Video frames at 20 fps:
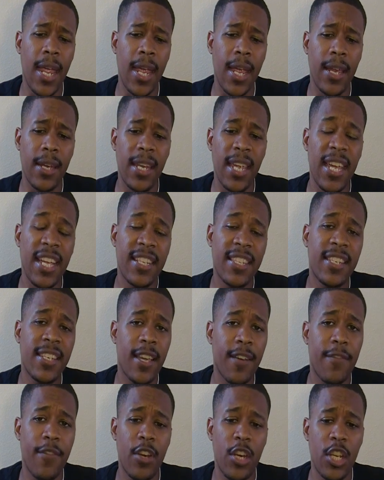And its
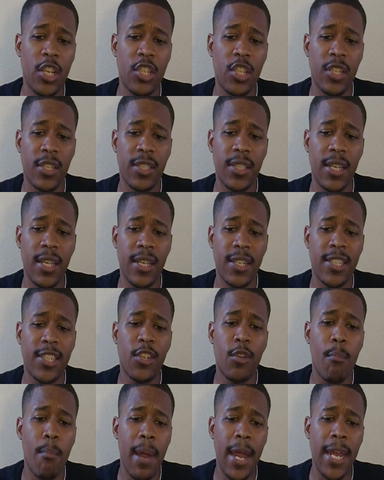definition says
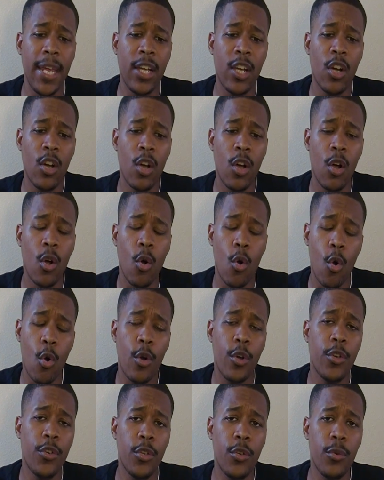to make
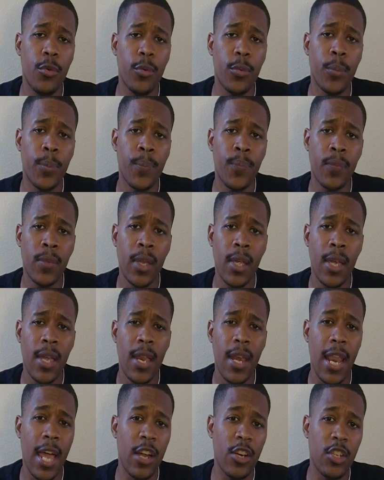or do.
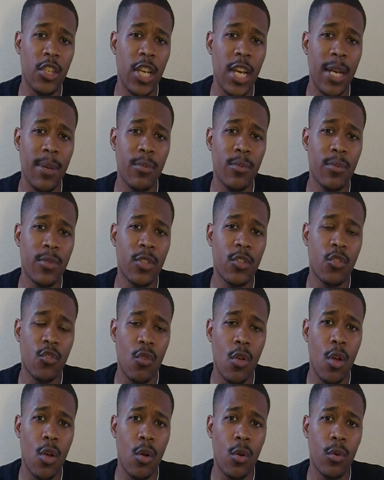Now James
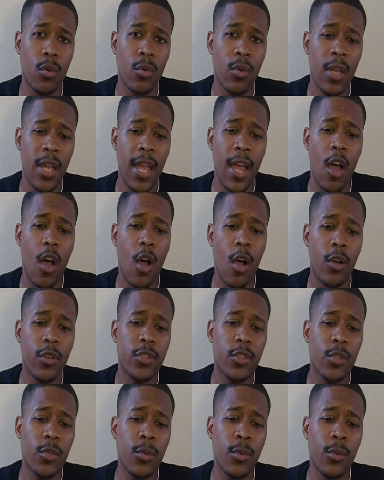Strong
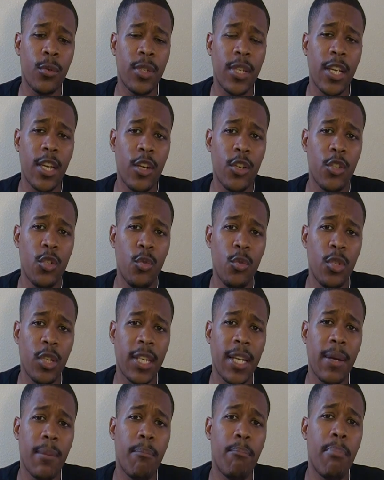also tells you
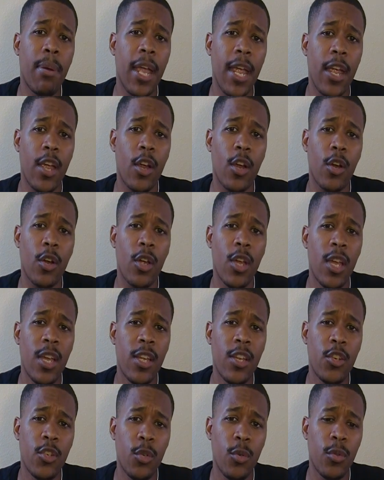to compare
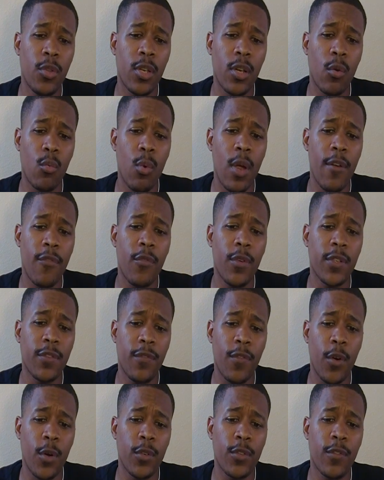to the
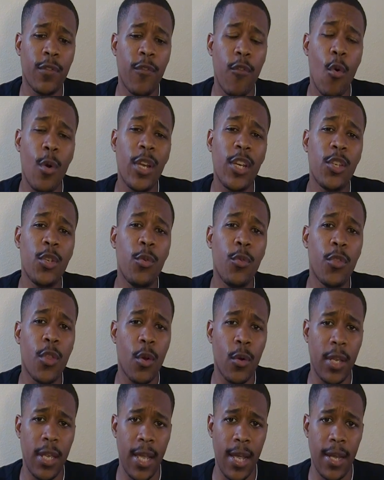reference verse
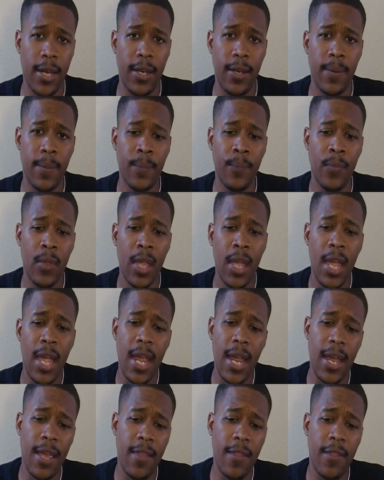4238.
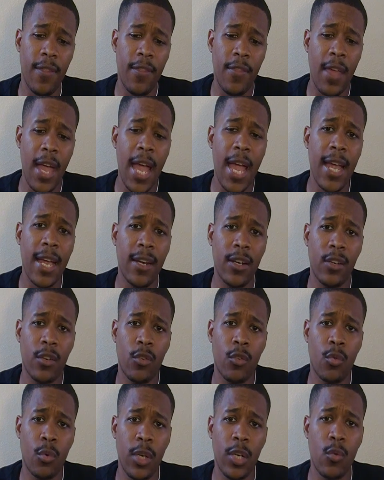And that
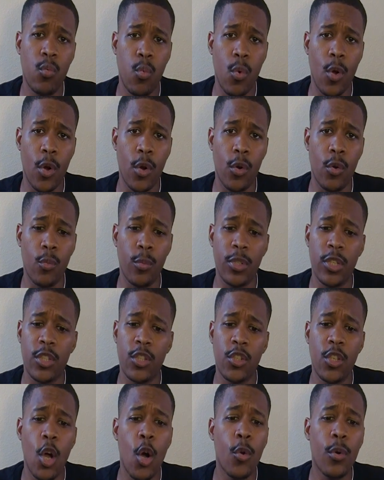Greek word, which
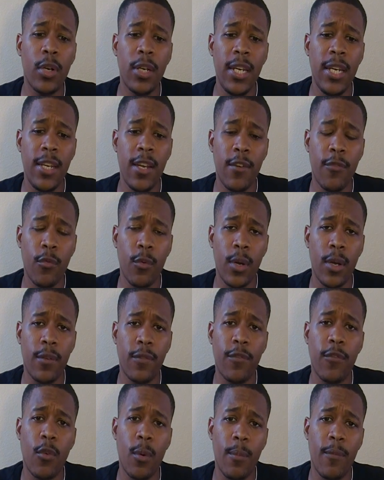is totally
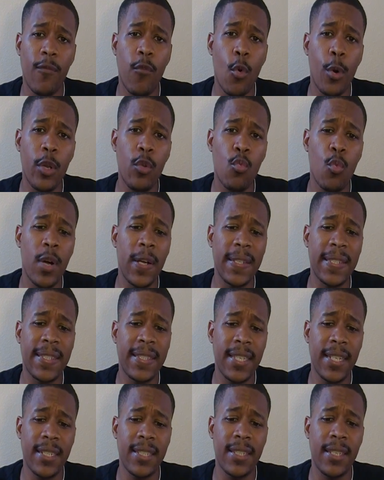different from
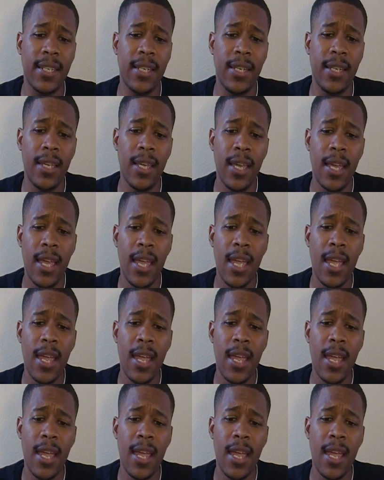4160,